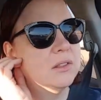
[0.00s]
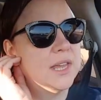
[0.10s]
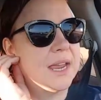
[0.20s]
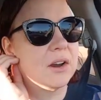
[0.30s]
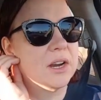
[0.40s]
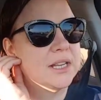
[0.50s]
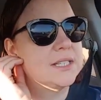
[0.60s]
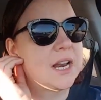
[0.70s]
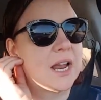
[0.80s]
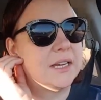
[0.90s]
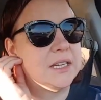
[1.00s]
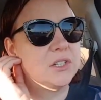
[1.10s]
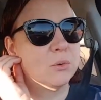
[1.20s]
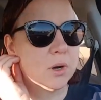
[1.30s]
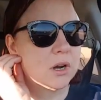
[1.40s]
the areas that I
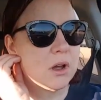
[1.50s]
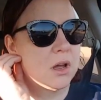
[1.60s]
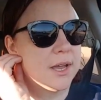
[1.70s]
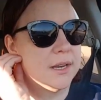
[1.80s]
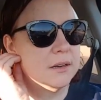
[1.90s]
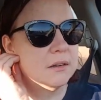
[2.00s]
need to work on